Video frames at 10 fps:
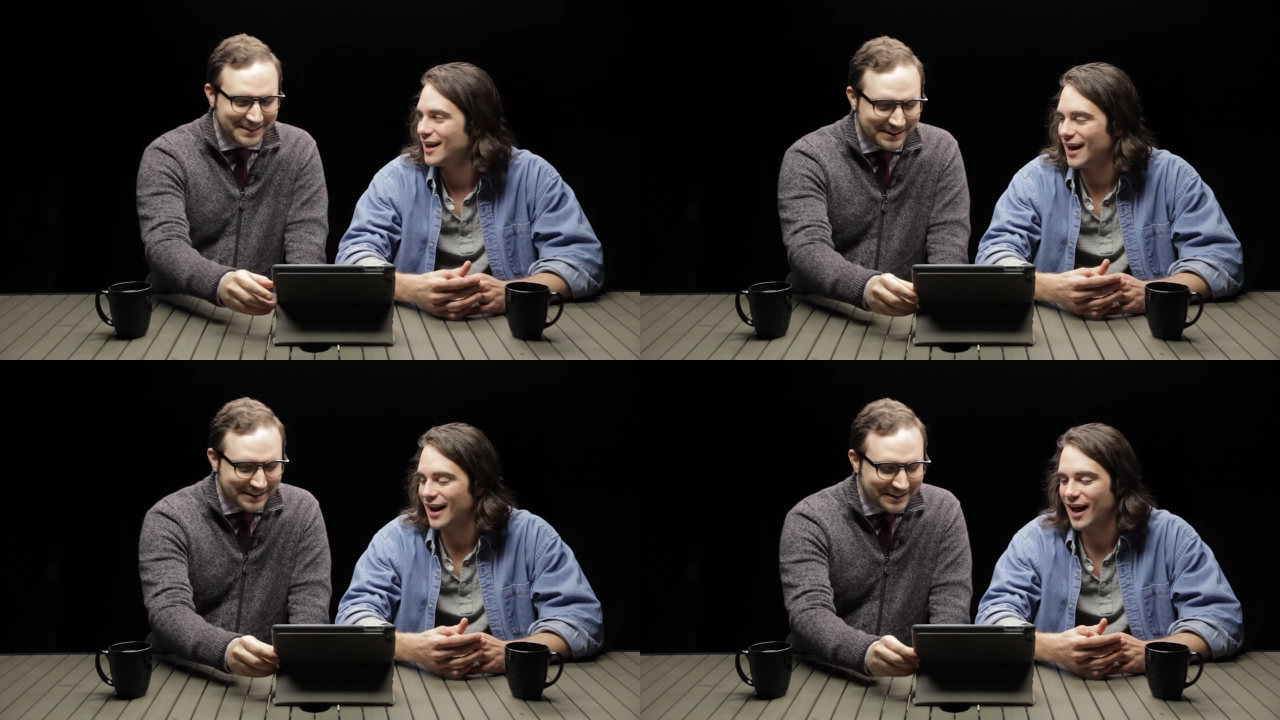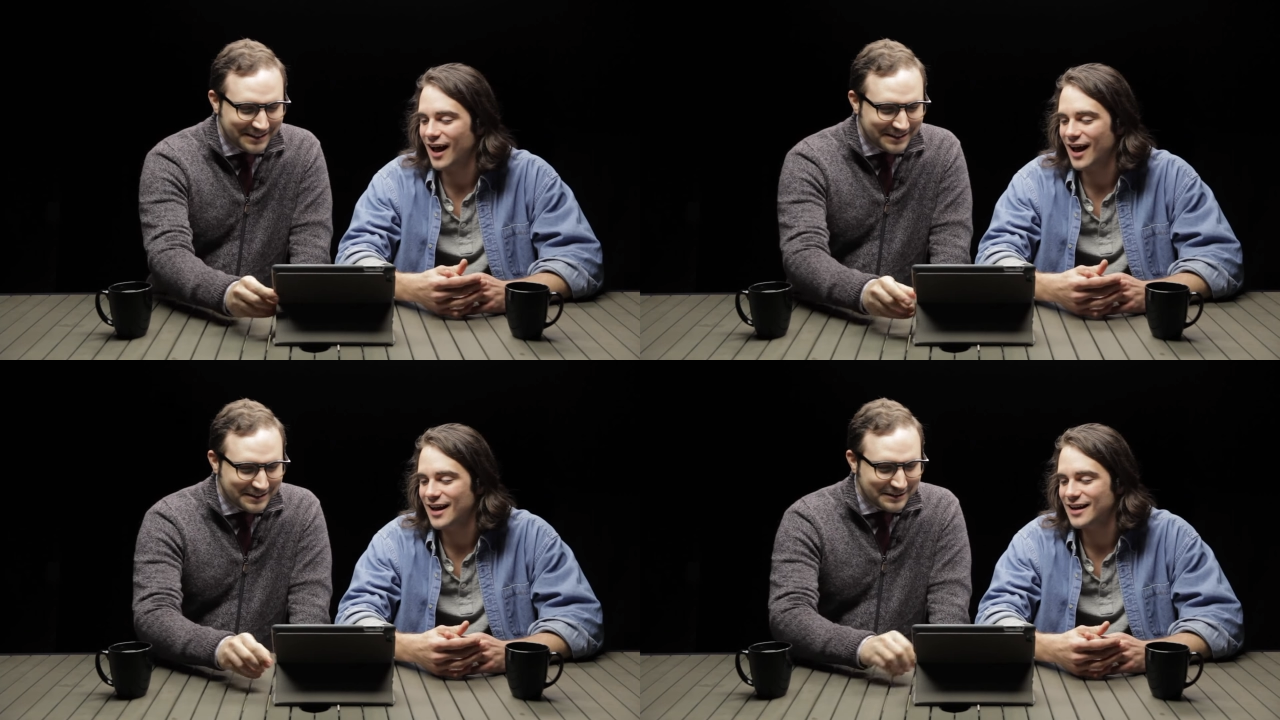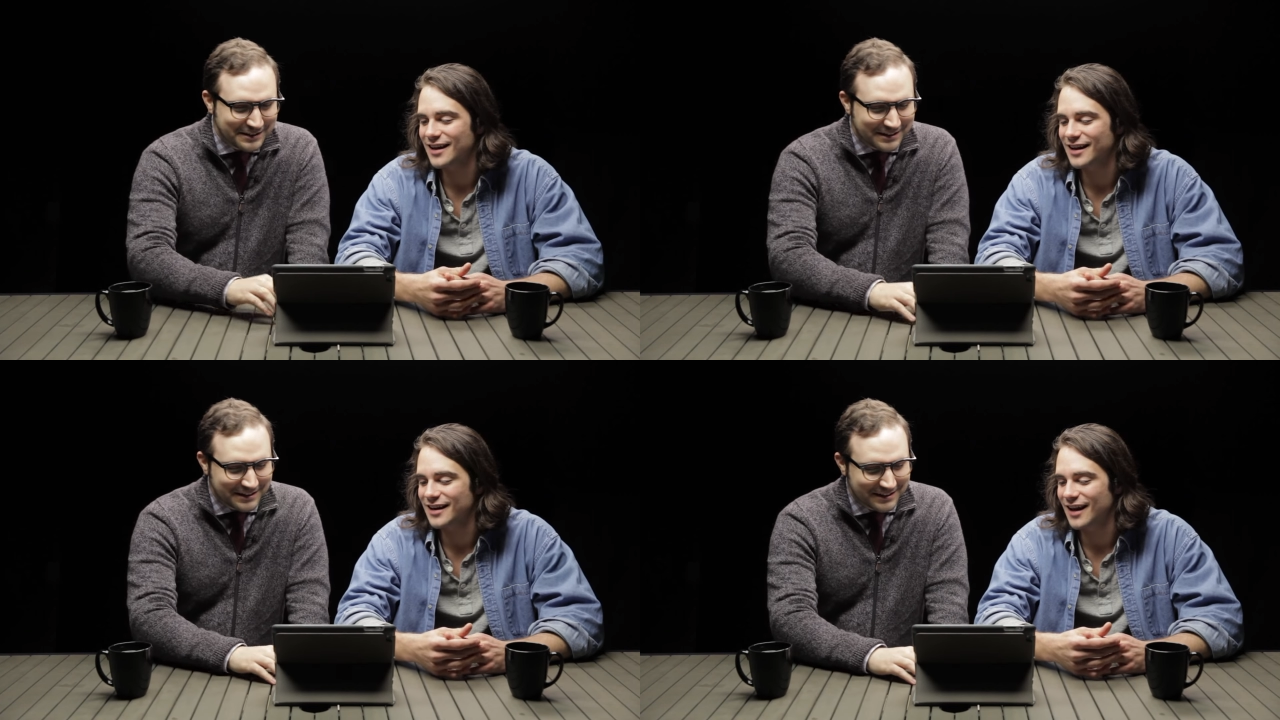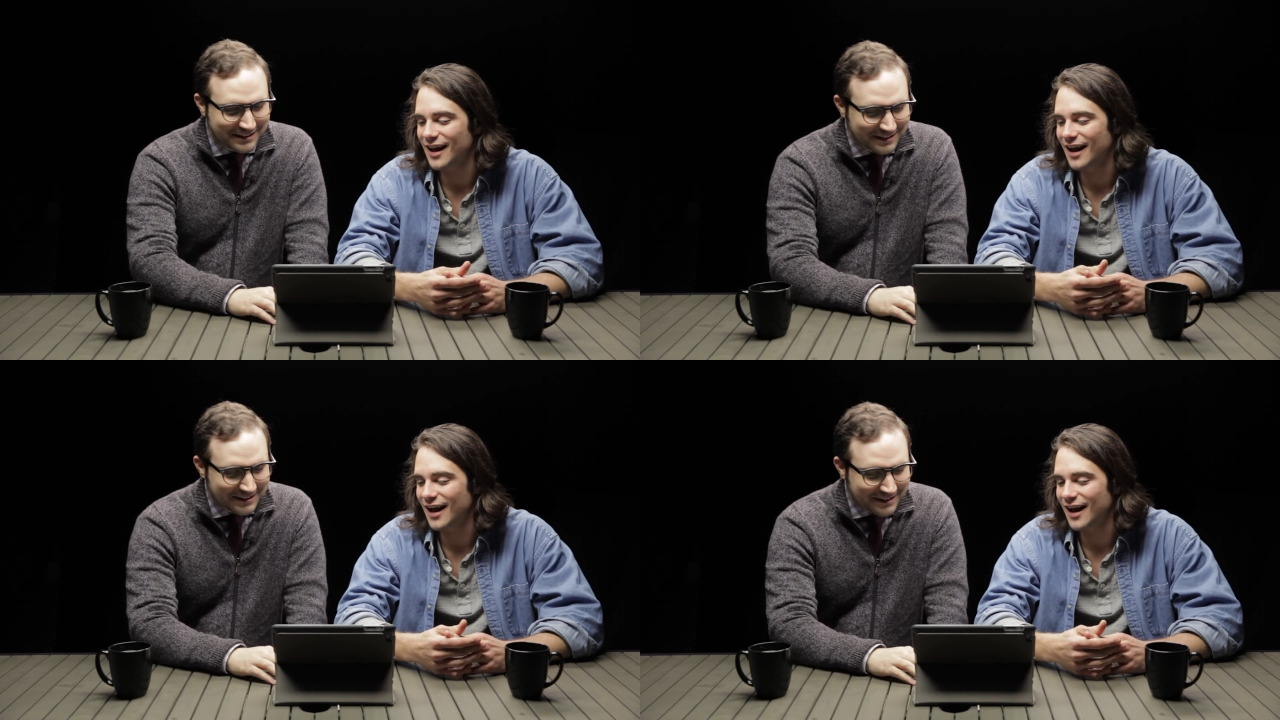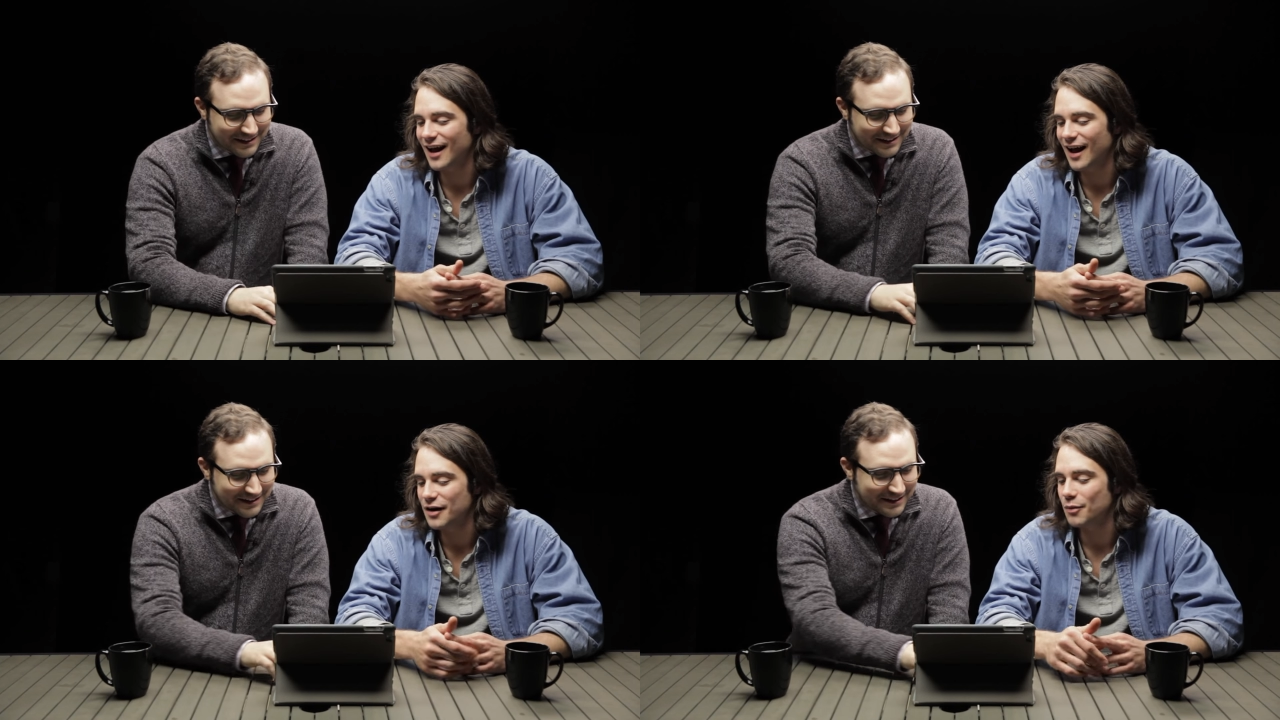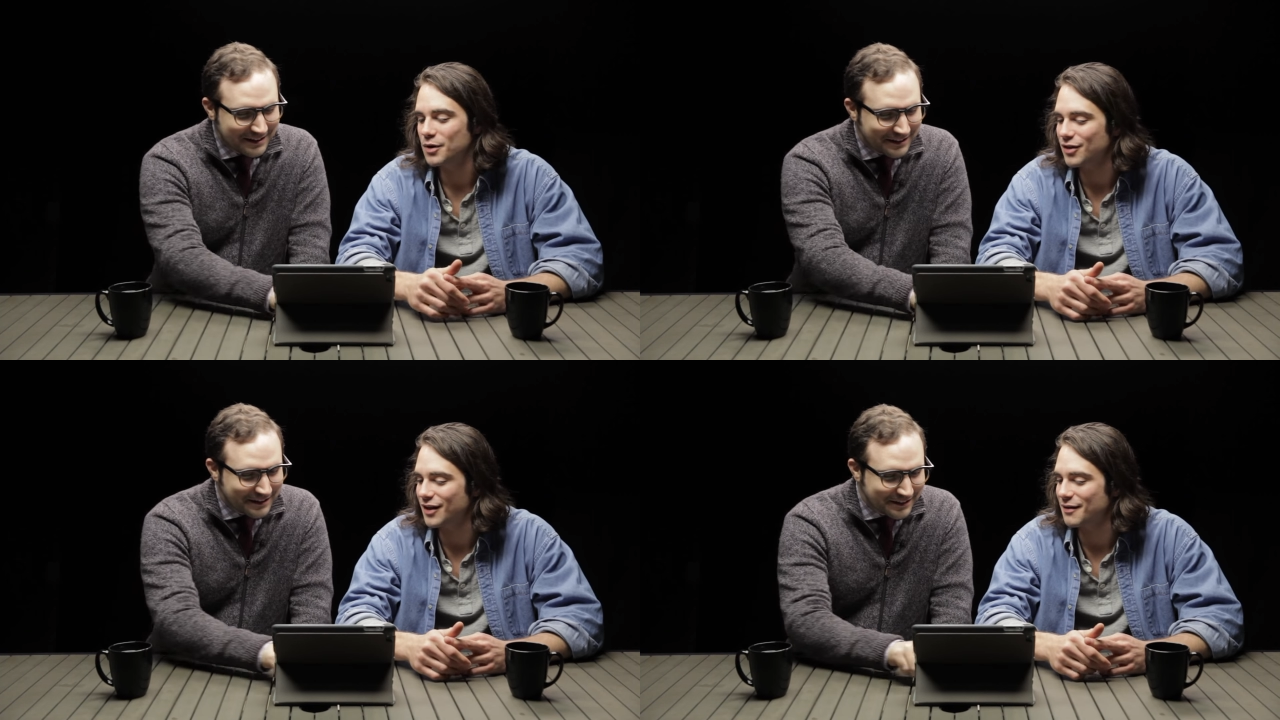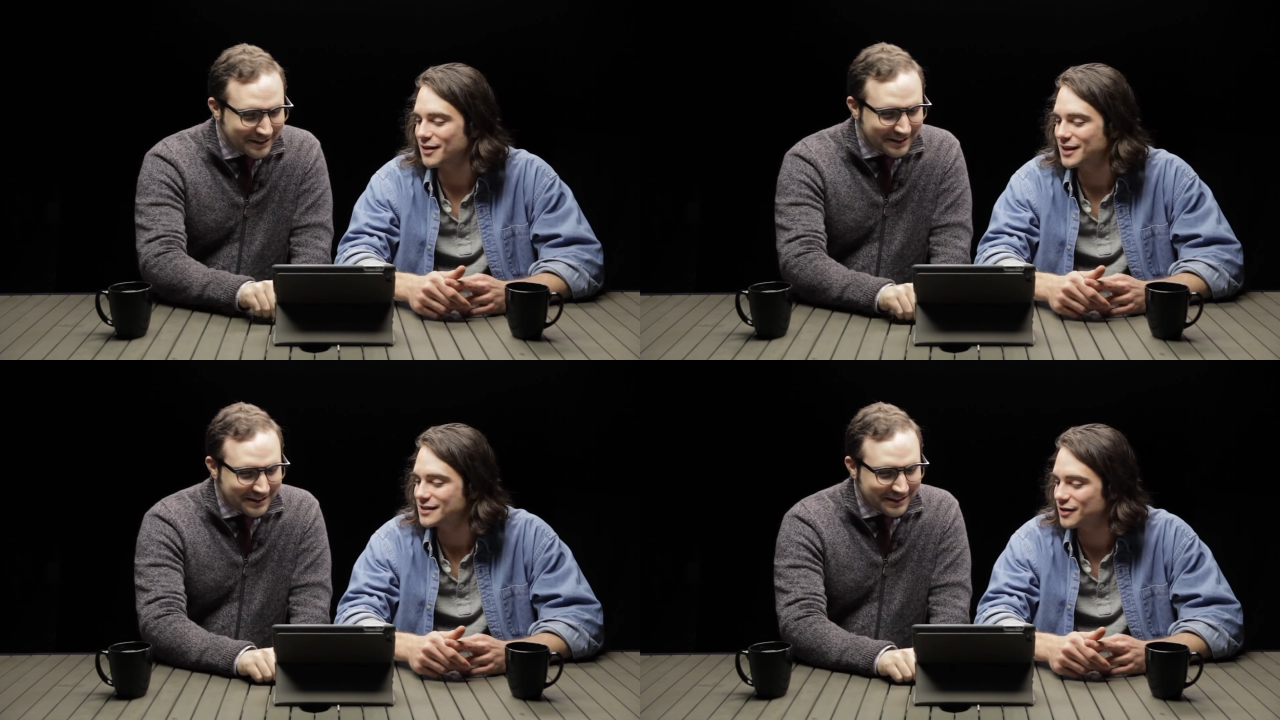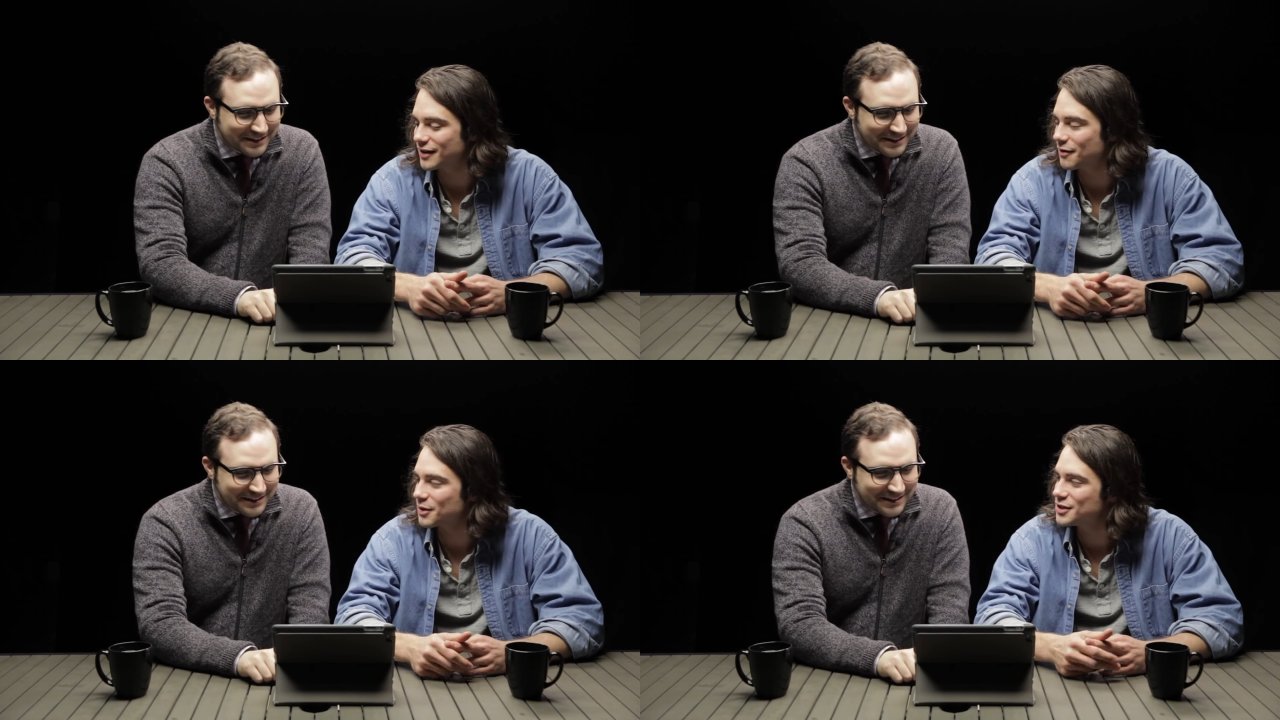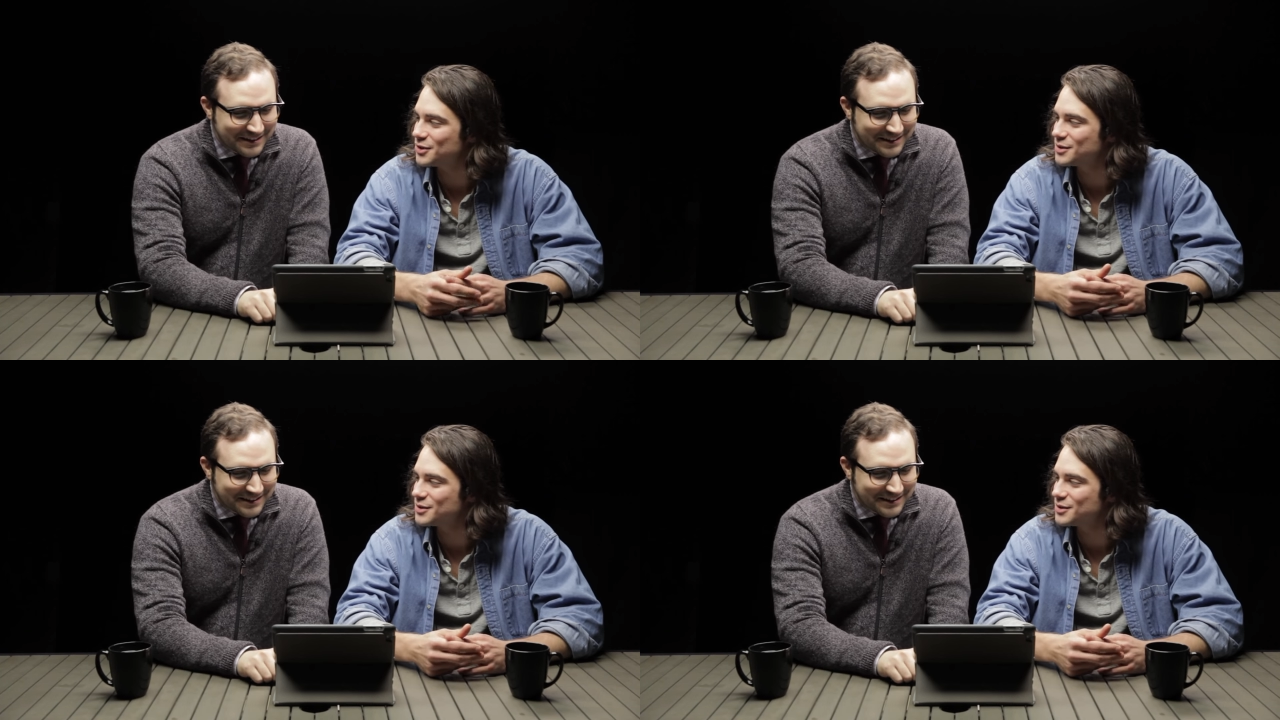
Speaker 1: and I uh, I don't know. What do you think about this? Do you think they were too